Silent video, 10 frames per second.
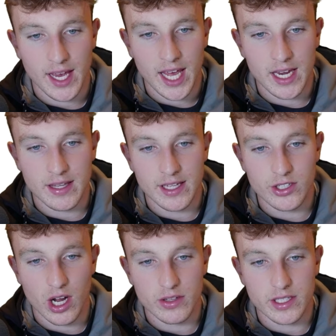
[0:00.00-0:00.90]
they
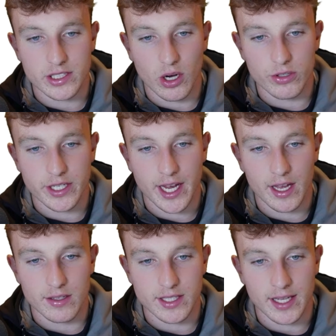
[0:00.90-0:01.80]
draw out these doji
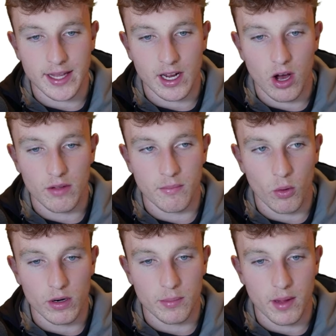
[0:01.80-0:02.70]
candles and they call them
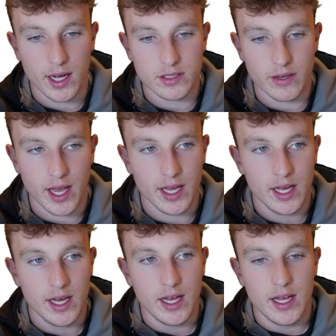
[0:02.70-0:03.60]
order blocks. Okay,
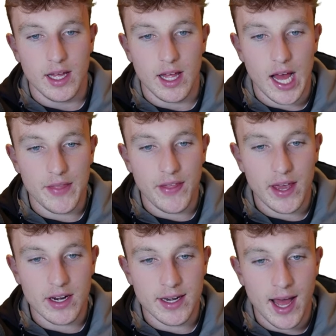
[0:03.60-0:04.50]

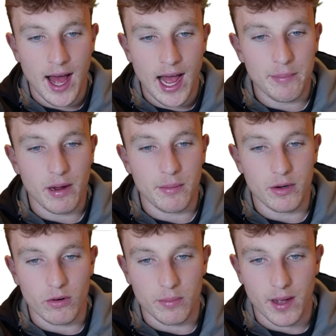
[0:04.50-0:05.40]
they are not high
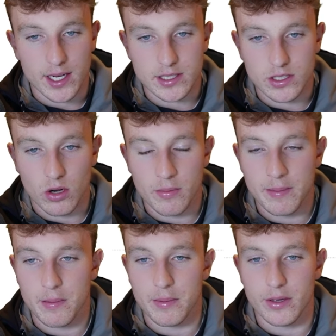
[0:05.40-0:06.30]
probability order blocks. So
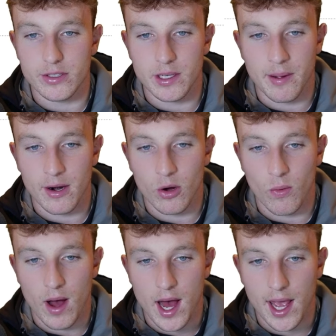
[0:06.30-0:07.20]
many people use them. I don't know
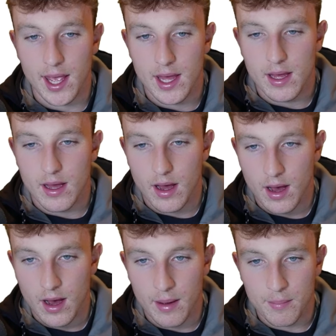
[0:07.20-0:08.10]
why.
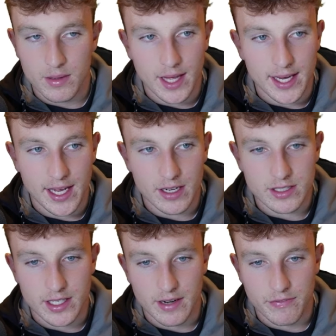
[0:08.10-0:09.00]
Like
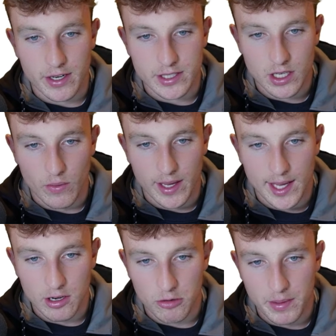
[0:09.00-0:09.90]
here's the difference. So
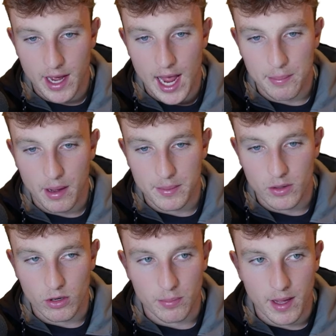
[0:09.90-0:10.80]
here would be a high
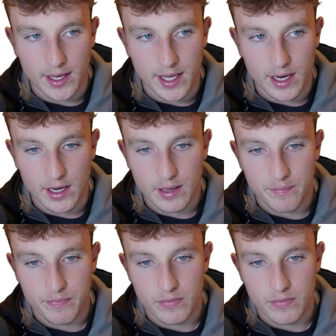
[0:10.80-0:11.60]
probability order block here,